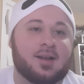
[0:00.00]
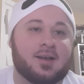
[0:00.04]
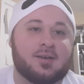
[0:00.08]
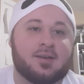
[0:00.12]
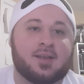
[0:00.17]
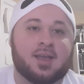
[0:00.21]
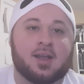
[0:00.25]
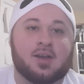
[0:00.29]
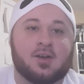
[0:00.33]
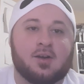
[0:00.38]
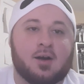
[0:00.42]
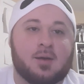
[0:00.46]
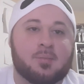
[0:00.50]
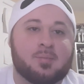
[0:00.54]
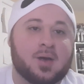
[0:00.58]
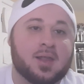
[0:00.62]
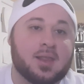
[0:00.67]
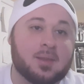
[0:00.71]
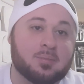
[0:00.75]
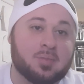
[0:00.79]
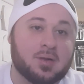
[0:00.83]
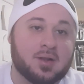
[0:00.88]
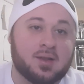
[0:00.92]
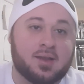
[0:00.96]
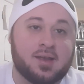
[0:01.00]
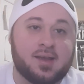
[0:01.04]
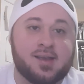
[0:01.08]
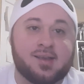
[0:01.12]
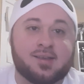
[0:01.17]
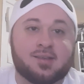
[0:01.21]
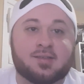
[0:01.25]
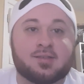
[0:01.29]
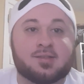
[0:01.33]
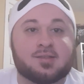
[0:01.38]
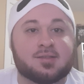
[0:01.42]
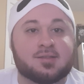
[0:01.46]
get caught by the
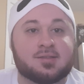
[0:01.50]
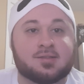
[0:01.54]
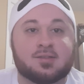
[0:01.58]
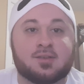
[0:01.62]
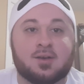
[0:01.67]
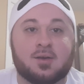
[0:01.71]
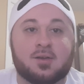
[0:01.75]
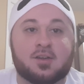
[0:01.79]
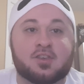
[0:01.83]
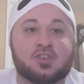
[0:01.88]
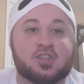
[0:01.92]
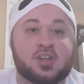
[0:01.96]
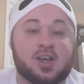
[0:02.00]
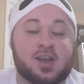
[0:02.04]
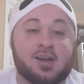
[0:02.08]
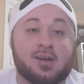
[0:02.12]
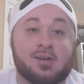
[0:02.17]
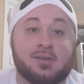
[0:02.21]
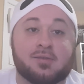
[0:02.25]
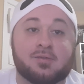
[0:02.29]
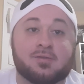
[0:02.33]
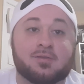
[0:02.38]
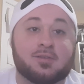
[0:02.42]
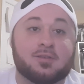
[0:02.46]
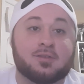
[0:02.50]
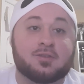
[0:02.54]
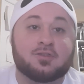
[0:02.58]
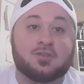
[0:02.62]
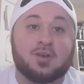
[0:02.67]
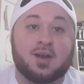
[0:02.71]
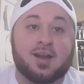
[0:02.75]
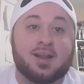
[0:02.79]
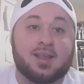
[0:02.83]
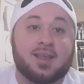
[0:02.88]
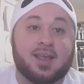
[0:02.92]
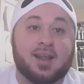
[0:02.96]
police and go to jail for
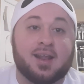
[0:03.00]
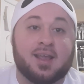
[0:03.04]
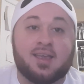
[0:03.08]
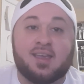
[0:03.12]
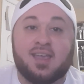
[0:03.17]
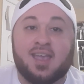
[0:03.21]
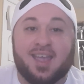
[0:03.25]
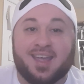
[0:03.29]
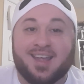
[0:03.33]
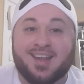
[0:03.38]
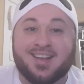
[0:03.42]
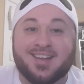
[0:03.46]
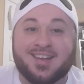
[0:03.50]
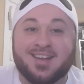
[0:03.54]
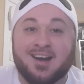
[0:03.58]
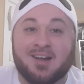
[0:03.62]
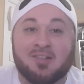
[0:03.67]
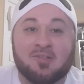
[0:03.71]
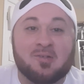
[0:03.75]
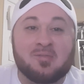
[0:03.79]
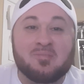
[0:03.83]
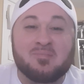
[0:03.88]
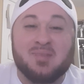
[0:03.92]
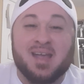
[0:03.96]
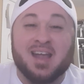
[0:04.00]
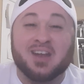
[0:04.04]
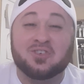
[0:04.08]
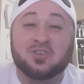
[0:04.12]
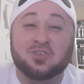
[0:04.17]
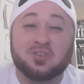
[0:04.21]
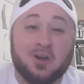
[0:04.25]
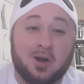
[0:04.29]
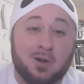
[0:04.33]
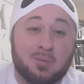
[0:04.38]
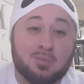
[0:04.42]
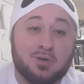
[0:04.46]
trying to get a $80
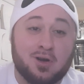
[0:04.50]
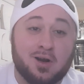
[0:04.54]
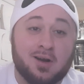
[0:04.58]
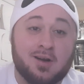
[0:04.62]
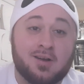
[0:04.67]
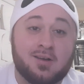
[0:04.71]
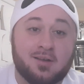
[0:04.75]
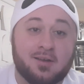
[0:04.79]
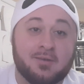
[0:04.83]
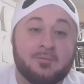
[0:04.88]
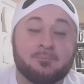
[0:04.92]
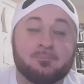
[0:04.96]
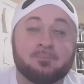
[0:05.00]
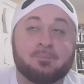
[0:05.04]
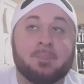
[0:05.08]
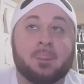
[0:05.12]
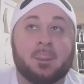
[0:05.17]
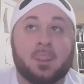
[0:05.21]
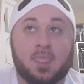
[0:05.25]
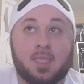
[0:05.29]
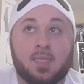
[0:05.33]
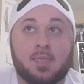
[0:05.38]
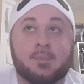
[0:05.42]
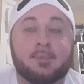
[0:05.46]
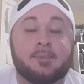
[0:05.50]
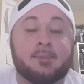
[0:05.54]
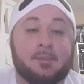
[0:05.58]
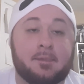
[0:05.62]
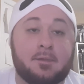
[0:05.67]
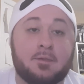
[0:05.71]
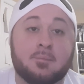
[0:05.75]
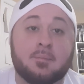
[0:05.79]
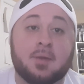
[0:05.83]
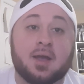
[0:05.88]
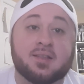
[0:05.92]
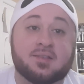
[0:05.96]
Magikarp card.
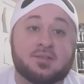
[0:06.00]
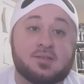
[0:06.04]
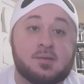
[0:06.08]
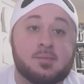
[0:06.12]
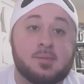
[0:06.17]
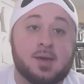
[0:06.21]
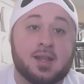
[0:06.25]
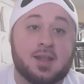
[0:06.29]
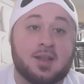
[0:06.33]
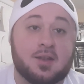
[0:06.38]
You might see him on the